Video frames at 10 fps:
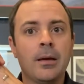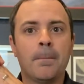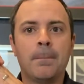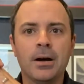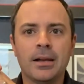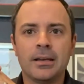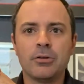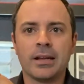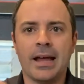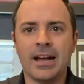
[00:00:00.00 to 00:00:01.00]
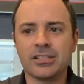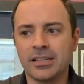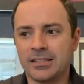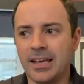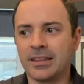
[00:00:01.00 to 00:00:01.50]
but you can actually
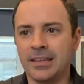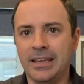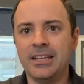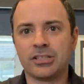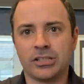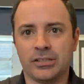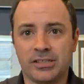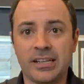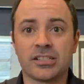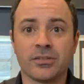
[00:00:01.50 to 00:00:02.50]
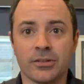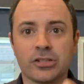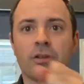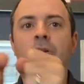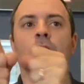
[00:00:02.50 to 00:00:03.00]
take each section of the
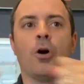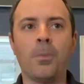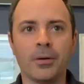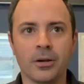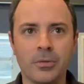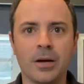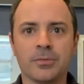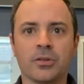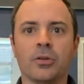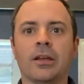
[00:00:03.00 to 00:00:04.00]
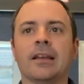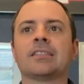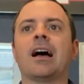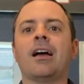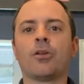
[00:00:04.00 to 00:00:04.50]
shutter and open them up so the
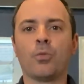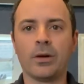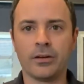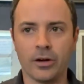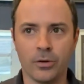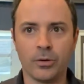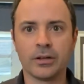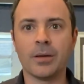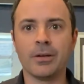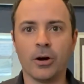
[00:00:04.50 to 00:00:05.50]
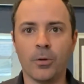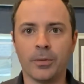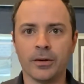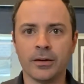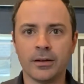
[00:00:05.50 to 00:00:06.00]
entire window can be
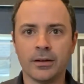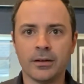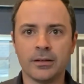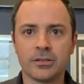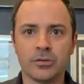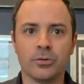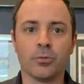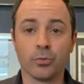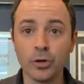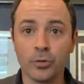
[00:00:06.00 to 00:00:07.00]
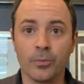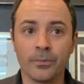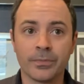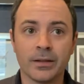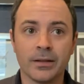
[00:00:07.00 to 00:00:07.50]
open to the room.
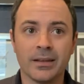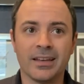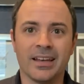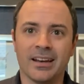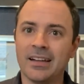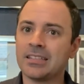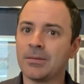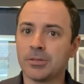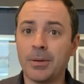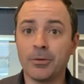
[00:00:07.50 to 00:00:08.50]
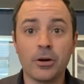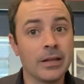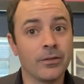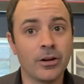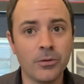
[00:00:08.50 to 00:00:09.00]
And a lot of times people don't
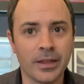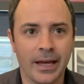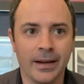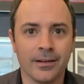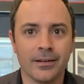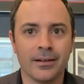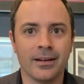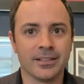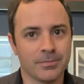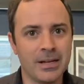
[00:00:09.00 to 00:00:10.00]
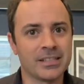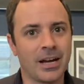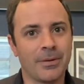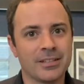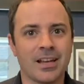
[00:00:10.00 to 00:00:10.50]
even know that. And it's amazing how
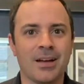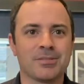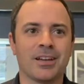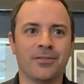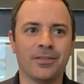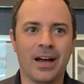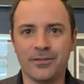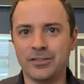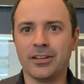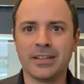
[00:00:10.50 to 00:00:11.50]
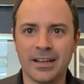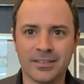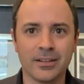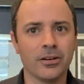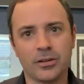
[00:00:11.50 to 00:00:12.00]
many times I've done that. I
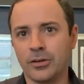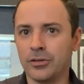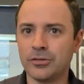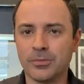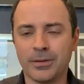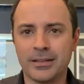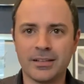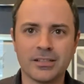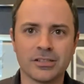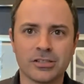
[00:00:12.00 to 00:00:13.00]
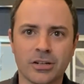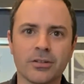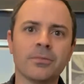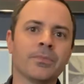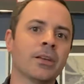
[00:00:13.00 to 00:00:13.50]
said, look, you can use the plantation
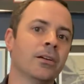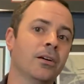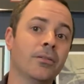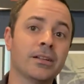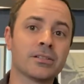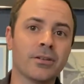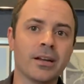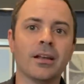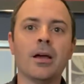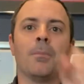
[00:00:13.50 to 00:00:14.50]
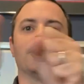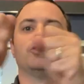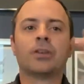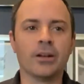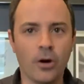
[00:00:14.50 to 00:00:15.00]
shutter. Oh, that's great. But
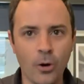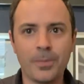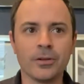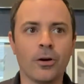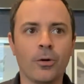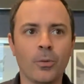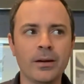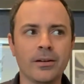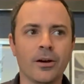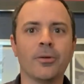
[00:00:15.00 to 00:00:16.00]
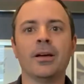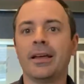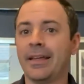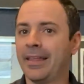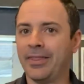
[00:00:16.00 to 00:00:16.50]
you can open the whole window.
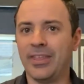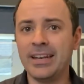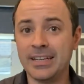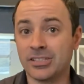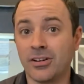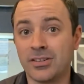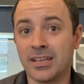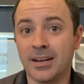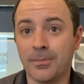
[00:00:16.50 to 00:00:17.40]
Then they start to get